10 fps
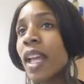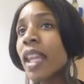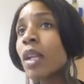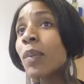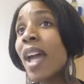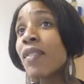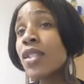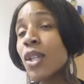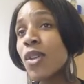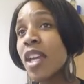And then we
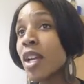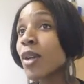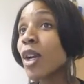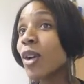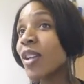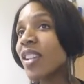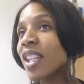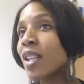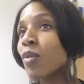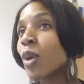have two that are
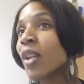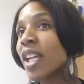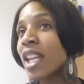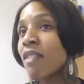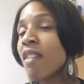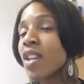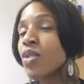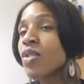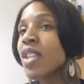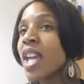currently enrolled at Kid
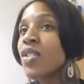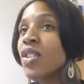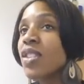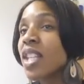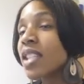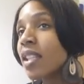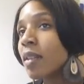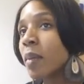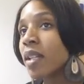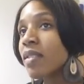ages
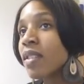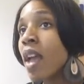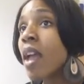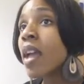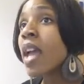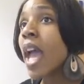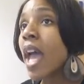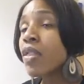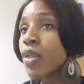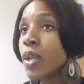16 months
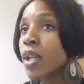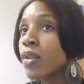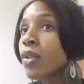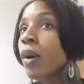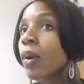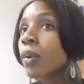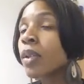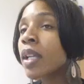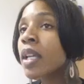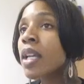and three years
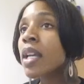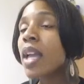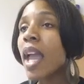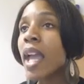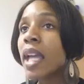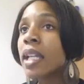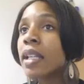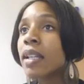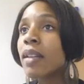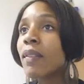old.
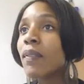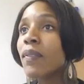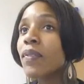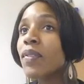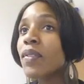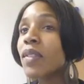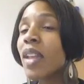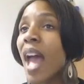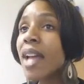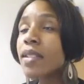And
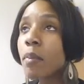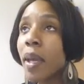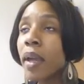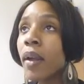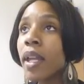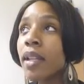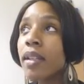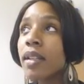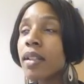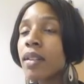as a
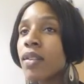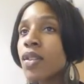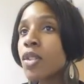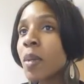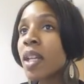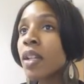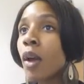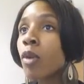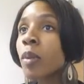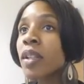parent, just
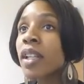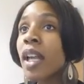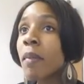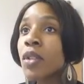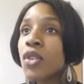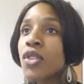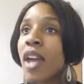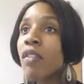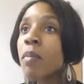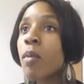speaking openly, I mean, you're
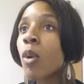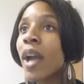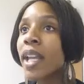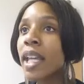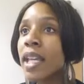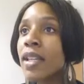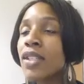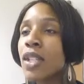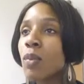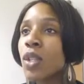never more at
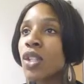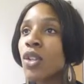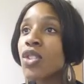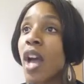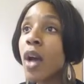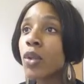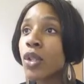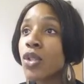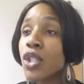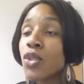ease than when your child
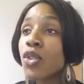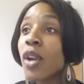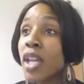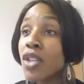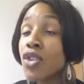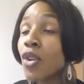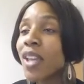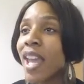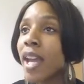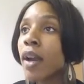or your children are in your
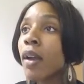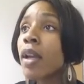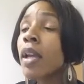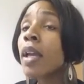care.